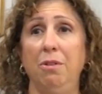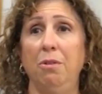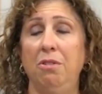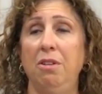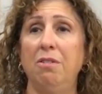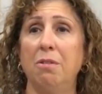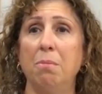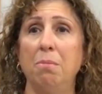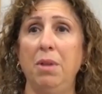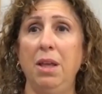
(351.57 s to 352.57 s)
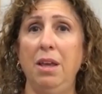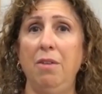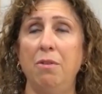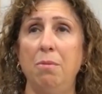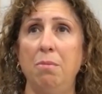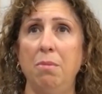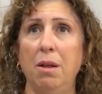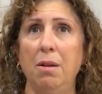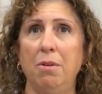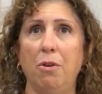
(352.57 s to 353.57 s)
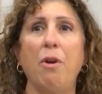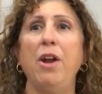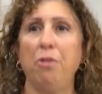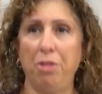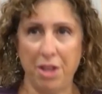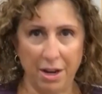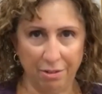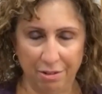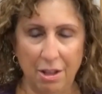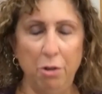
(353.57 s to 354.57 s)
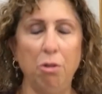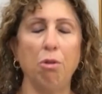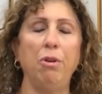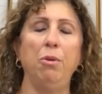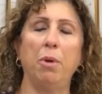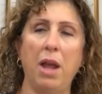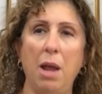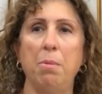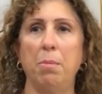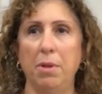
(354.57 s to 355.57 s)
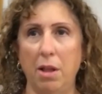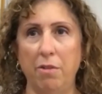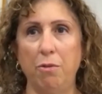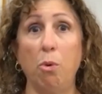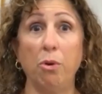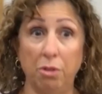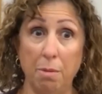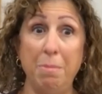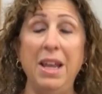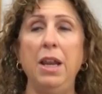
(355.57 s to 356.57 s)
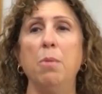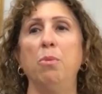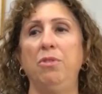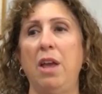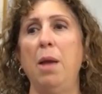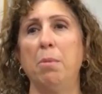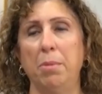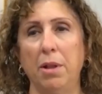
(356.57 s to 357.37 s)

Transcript: You see some even greater things than you thought you were capable of, or the medium is capable of.